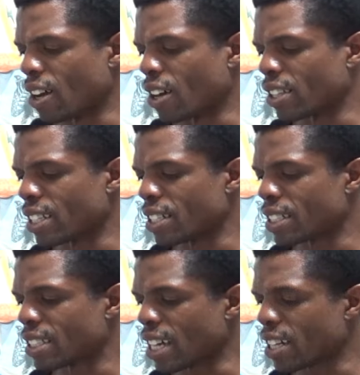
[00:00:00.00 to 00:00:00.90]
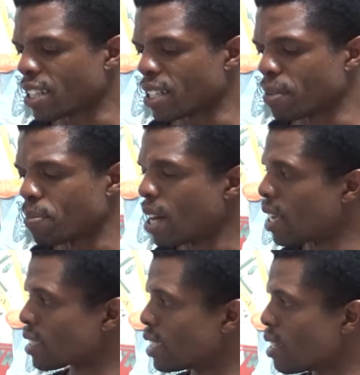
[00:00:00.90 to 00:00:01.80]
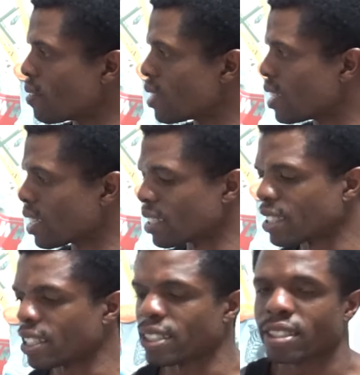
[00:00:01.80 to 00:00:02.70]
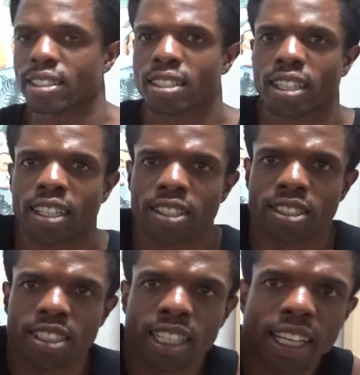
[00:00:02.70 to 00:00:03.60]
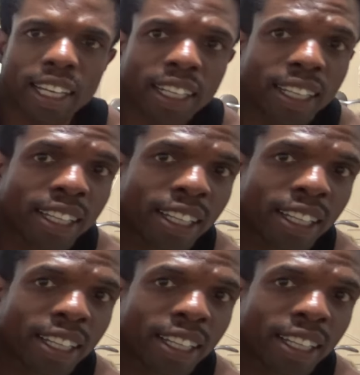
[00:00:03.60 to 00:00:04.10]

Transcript: On the side of the box and everything, it says, and here's the tag,